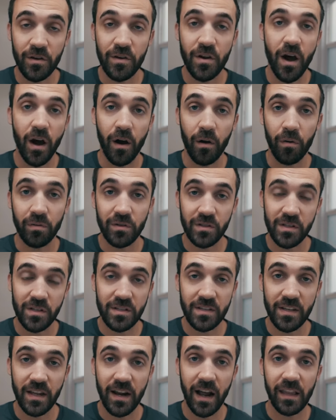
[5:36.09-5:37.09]
no. She
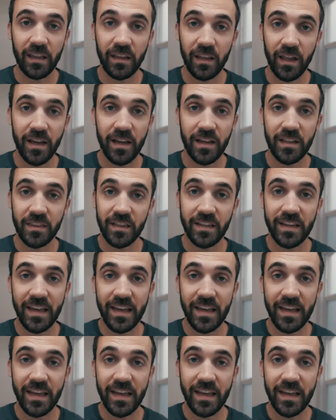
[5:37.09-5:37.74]
said, I like the